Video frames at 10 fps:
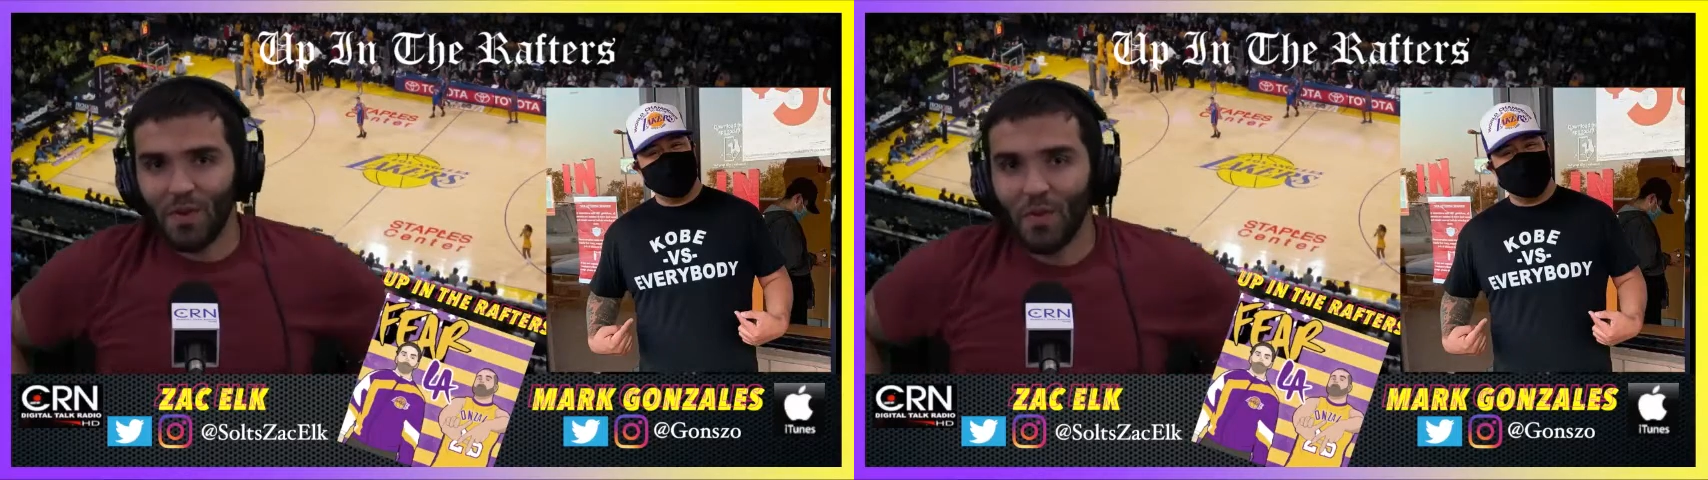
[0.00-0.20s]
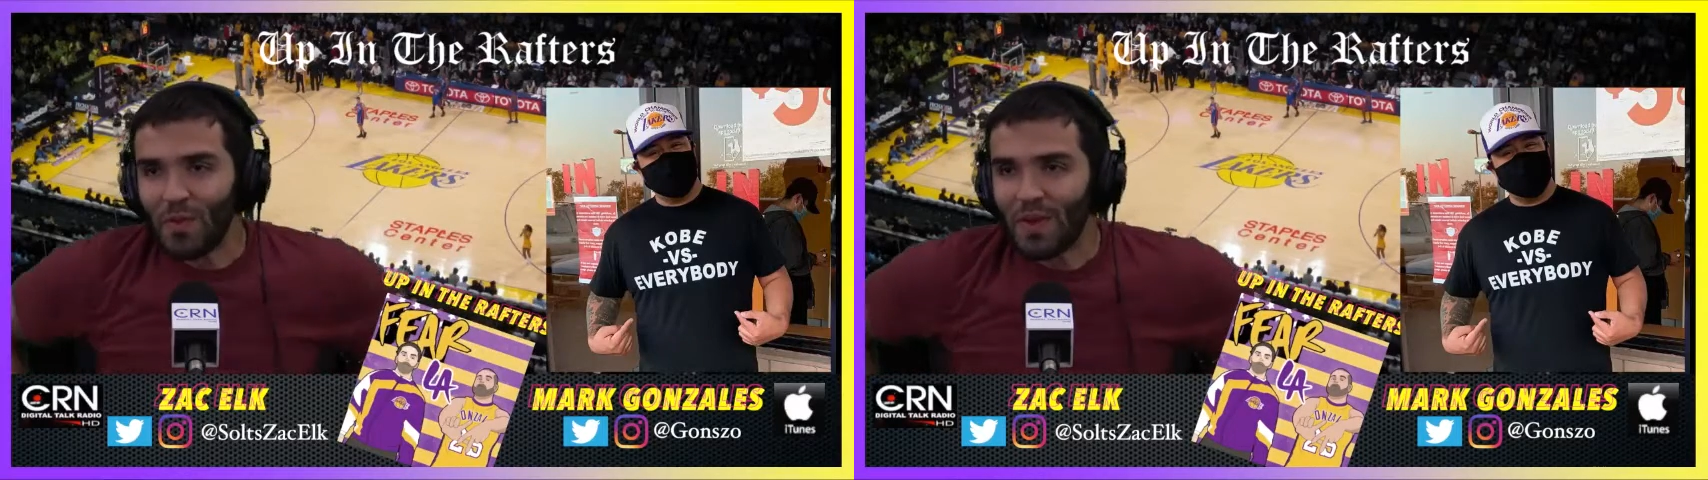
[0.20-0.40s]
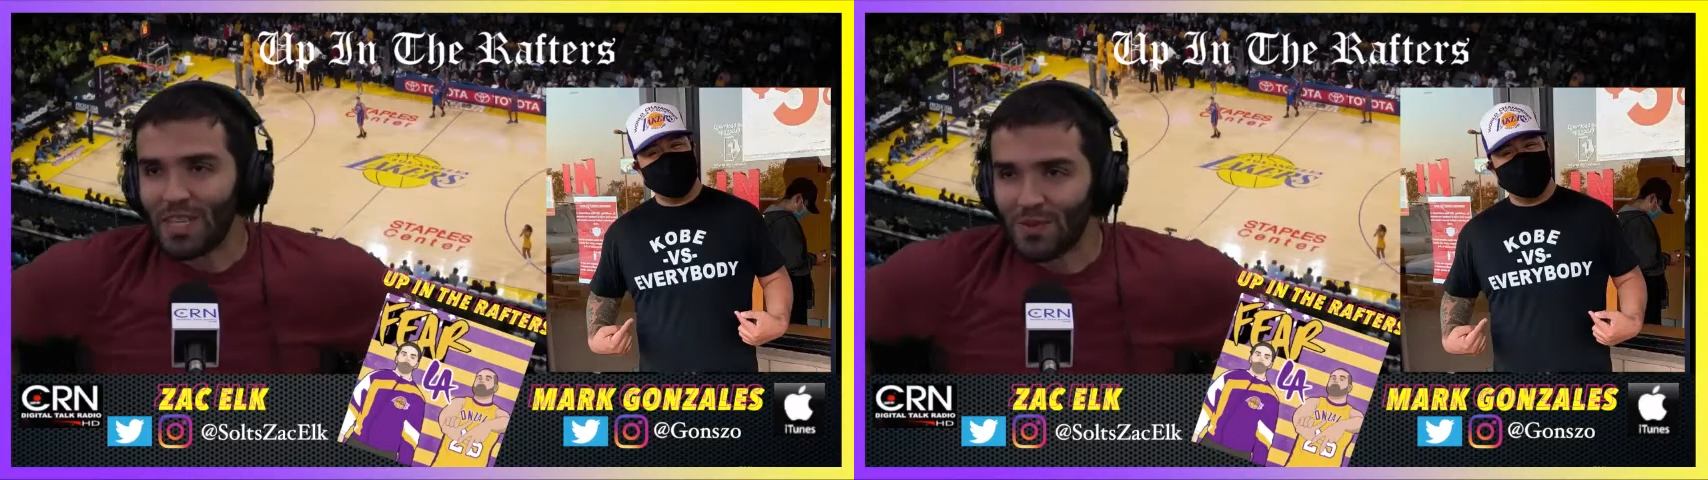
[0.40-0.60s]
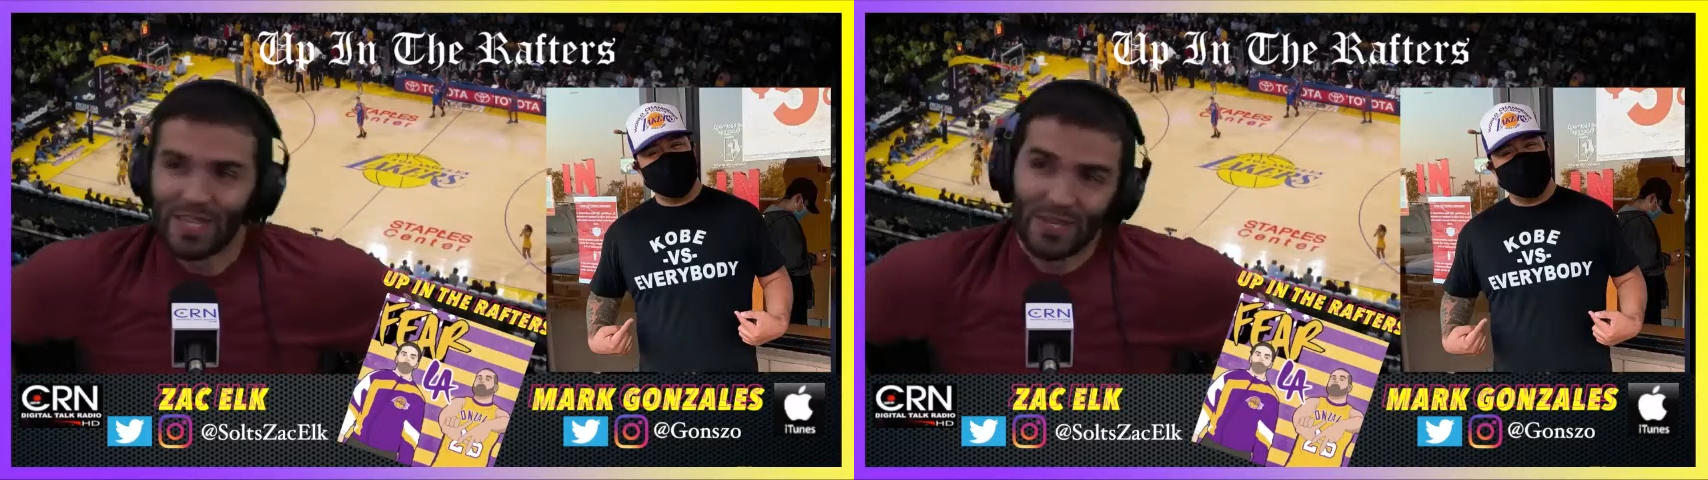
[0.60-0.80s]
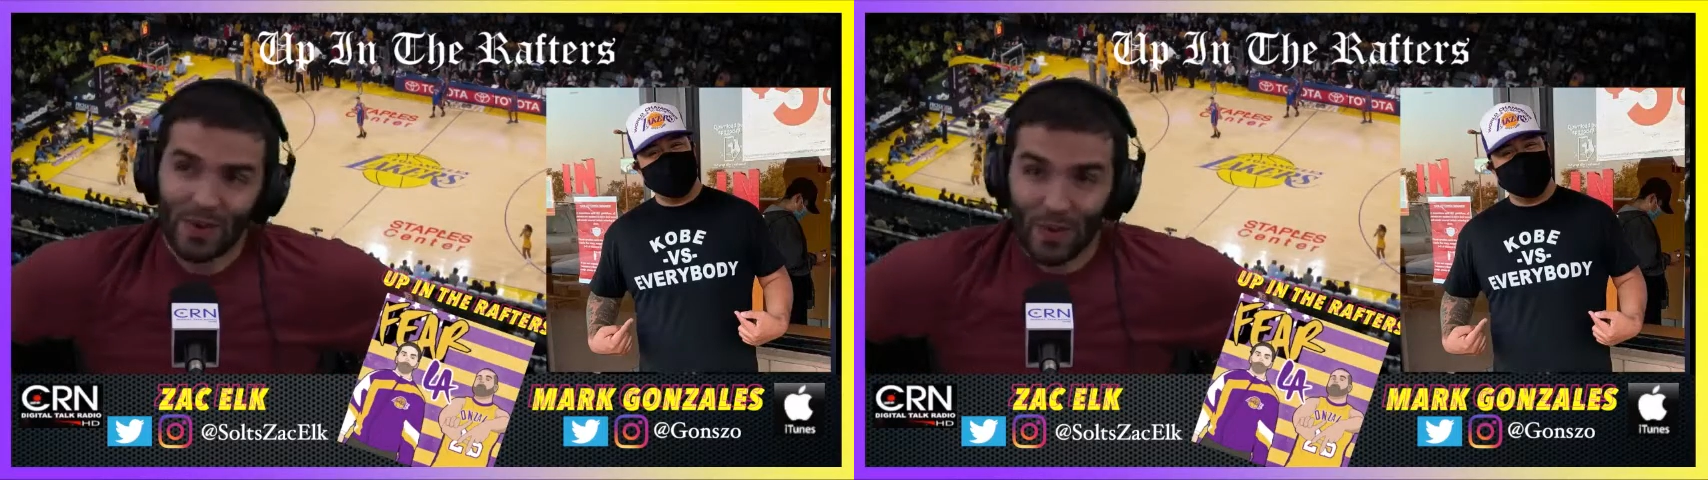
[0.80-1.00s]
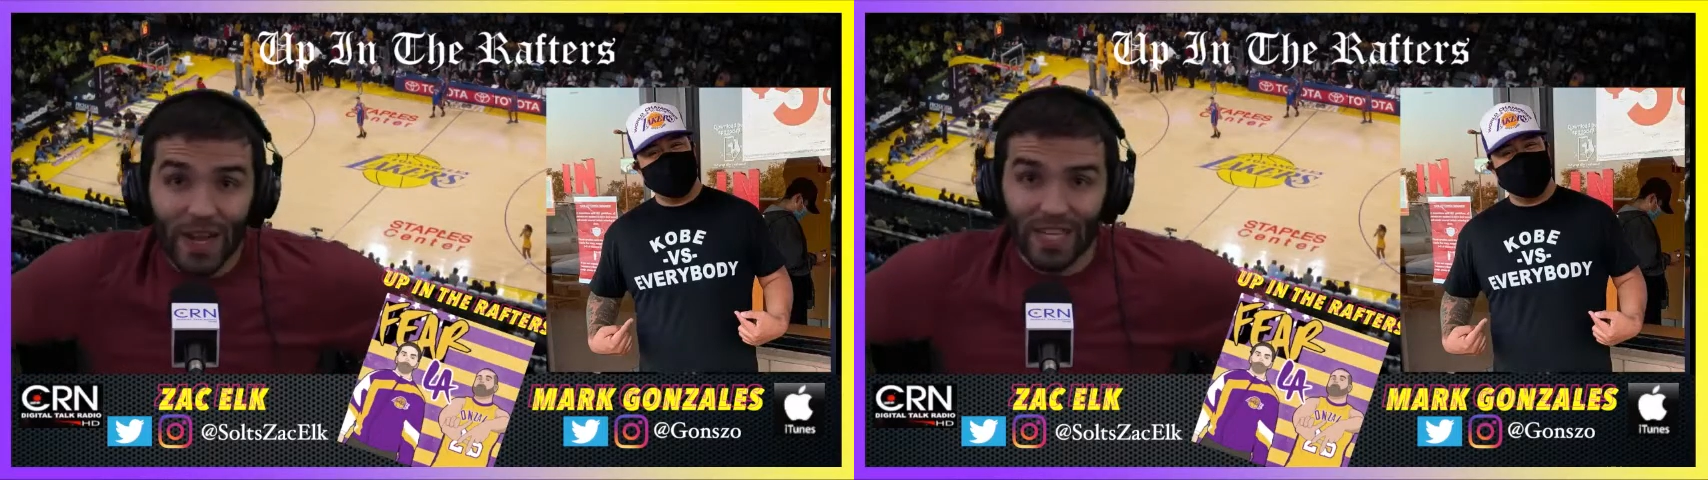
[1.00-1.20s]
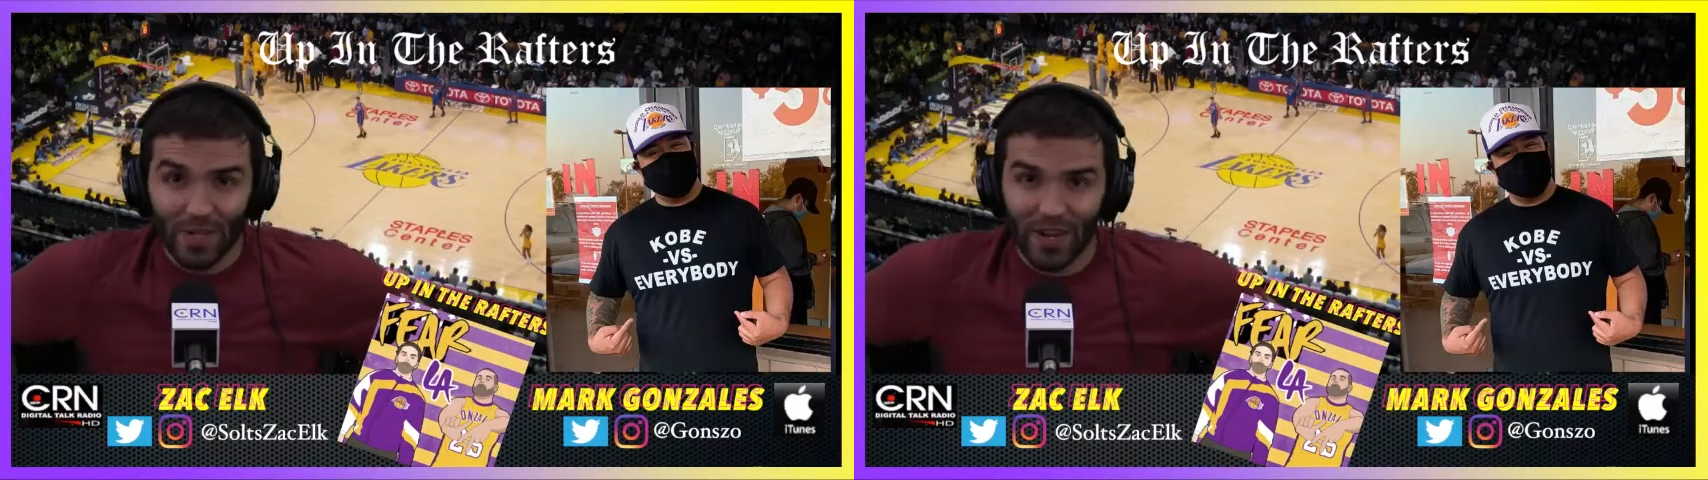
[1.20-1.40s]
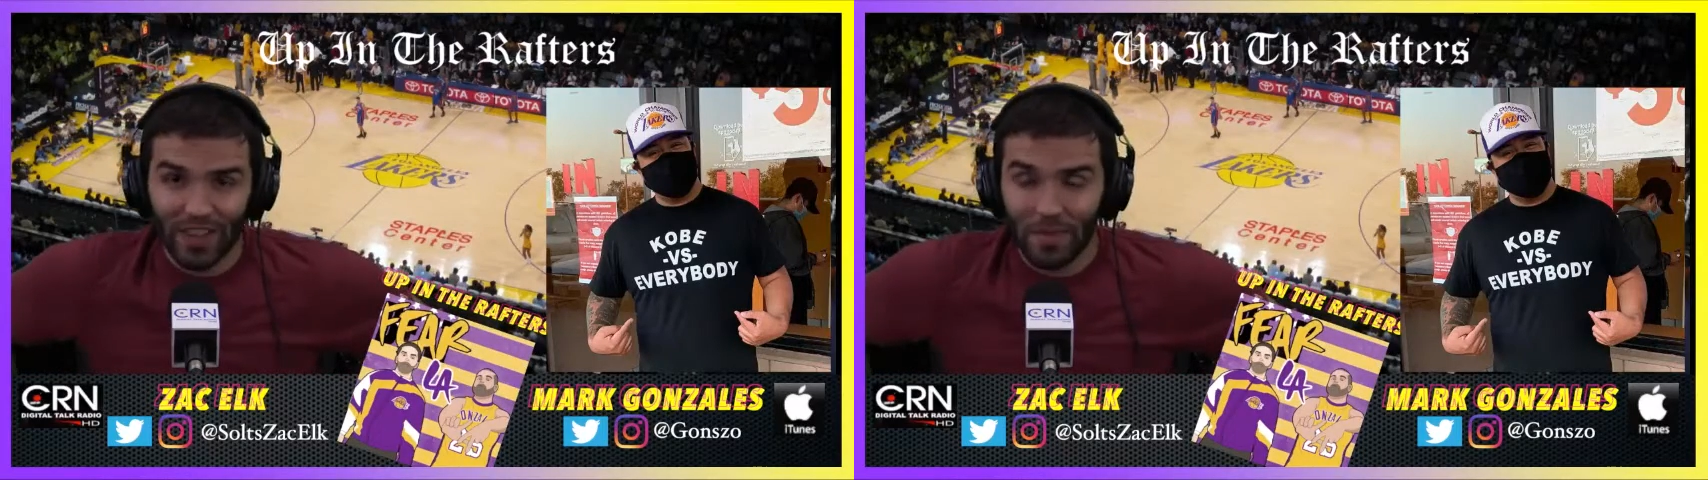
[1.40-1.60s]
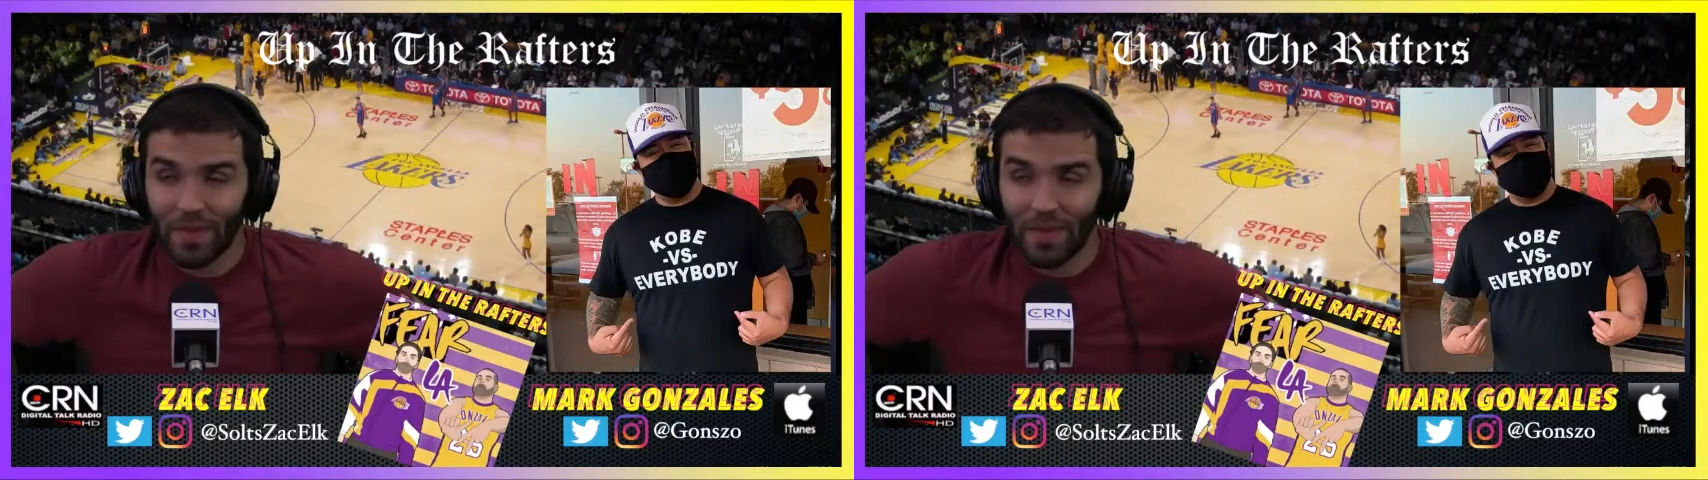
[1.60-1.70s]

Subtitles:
Which was cringeworthy,